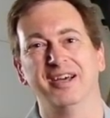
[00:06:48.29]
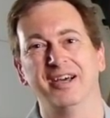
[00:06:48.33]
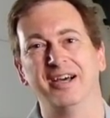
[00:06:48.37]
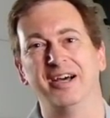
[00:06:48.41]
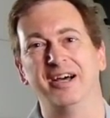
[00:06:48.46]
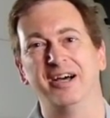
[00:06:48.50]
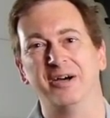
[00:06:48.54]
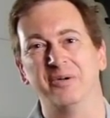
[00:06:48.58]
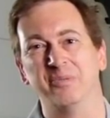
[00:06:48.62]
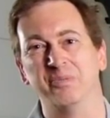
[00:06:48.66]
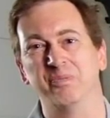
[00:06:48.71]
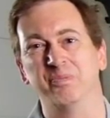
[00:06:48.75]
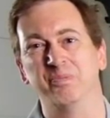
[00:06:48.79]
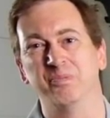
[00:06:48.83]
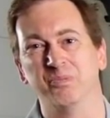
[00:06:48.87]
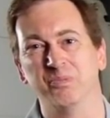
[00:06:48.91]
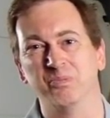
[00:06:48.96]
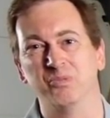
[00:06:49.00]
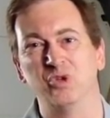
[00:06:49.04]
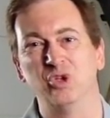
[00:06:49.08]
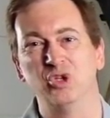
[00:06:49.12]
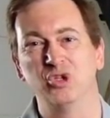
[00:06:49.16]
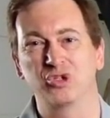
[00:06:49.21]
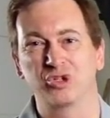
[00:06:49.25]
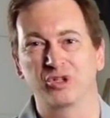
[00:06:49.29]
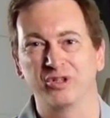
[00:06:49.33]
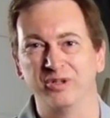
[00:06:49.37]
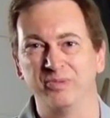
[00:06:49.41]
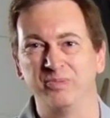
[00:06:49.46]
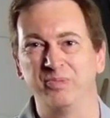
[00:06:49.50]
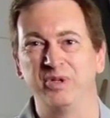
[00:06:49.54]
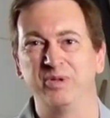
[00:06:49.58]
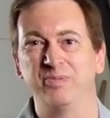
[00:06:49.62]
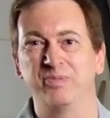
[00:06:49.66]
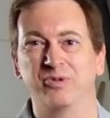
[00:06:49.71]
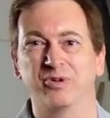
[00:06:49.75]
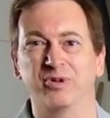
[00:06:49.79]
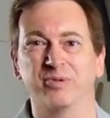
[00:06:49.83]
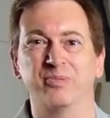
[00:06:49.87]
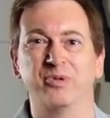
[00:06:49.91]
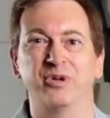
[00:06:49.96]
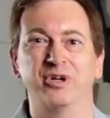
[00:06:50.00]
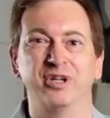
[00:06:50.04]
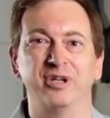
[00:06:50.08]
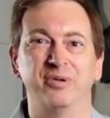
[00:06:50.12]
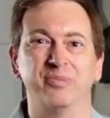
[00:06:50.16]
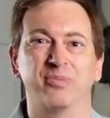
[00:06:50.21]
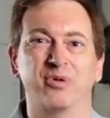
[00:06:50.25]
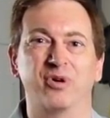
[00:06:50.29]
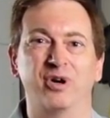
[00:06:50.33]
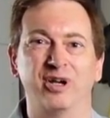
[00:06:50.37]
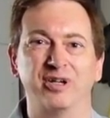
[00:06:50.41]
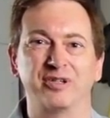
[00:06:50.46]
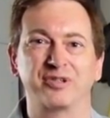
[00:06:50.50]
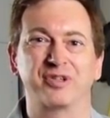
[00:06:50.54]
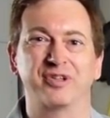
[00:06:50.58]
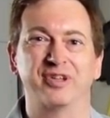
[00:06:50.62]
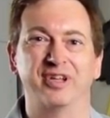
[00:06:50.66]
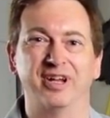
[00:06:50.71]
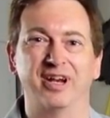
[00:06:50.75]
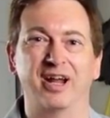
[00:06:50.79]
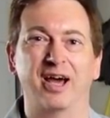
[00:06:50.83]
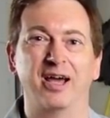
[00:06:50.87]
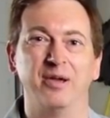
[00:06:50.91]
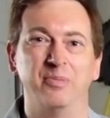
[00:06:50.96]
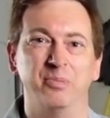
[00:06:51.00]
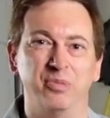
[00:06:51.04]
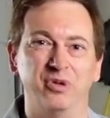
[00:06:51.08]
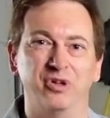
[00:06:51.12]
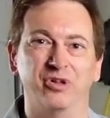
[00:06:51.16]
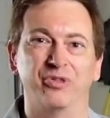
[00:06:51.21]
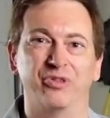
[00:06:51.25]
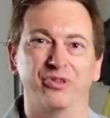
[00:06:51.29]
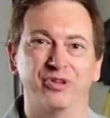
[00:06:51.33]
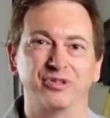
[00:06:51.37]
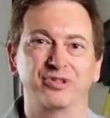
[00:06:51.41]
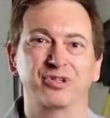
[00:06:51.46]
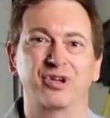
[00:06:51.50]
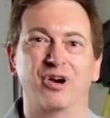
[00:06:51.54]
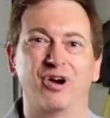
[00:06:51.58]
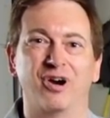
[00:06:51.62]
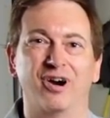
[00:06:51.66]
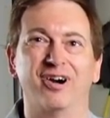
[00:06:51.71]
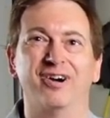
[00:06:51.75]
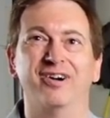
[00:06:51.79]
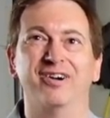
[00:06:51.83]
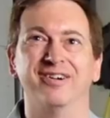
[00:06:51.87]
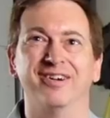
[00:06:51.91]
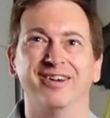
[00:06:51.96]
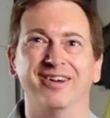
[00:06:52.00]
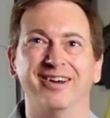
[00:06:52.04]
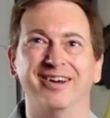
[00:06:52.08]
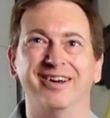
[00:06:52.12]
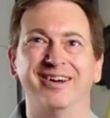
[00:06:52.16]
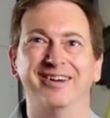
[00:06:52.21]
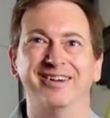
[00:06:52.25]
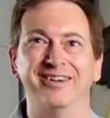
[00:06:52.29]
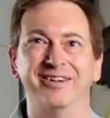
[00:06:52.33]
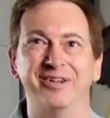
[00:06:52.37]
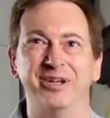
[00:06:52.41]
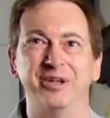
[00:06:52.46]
Uh, usually people are pretty impressed that I built this car uh,